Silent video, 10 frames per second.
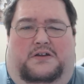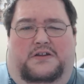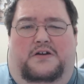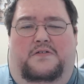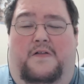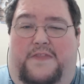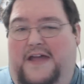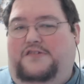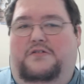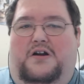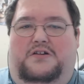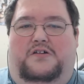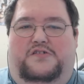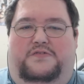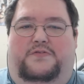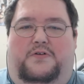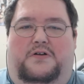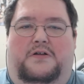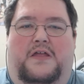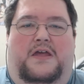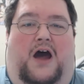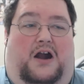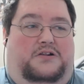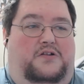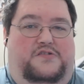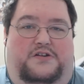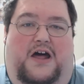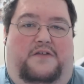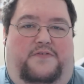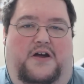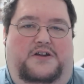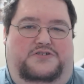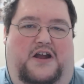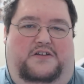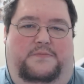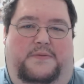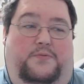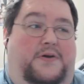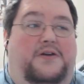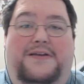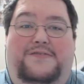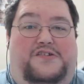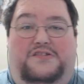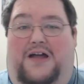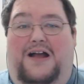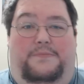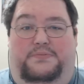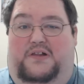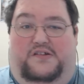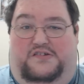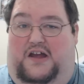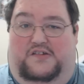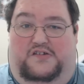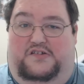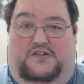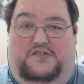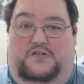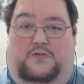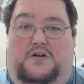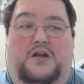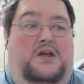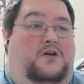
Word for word: You know, that's who our clothes are for. Our clothes are not for unattractive people. We don't even stock plus sizes in the store.